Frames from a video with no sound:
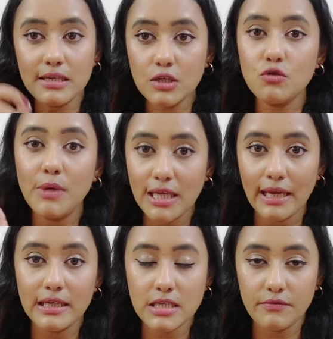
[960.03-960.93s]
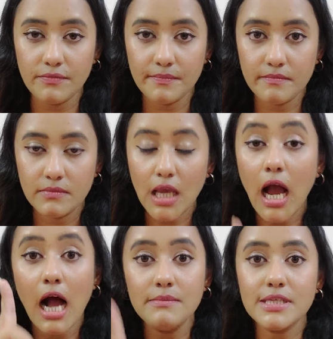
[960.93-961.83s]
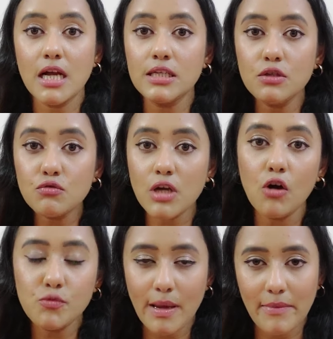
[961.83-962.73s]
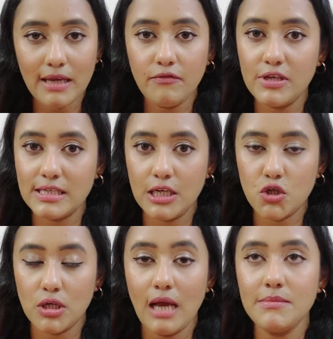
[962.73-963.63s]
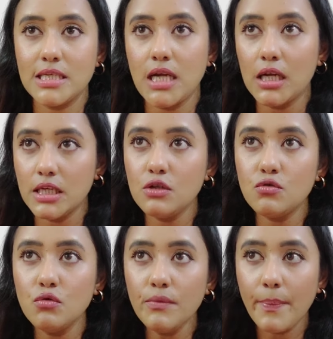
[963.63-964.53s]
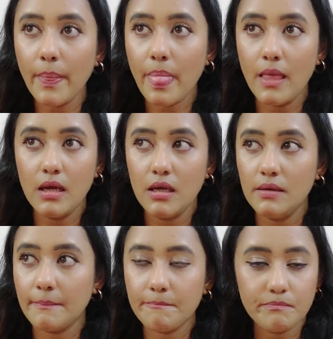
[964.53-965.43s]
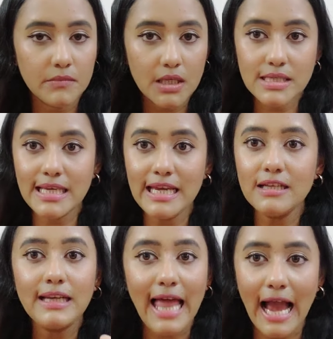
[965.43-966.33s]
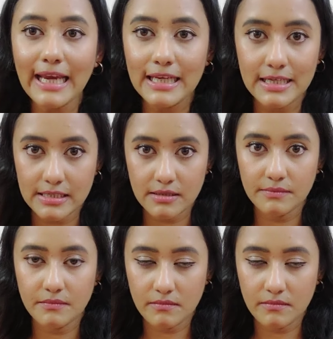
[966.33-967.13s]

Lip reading: starting to be negative. I'm starting to doubt my manifestation. I'm starting to see the lack in it.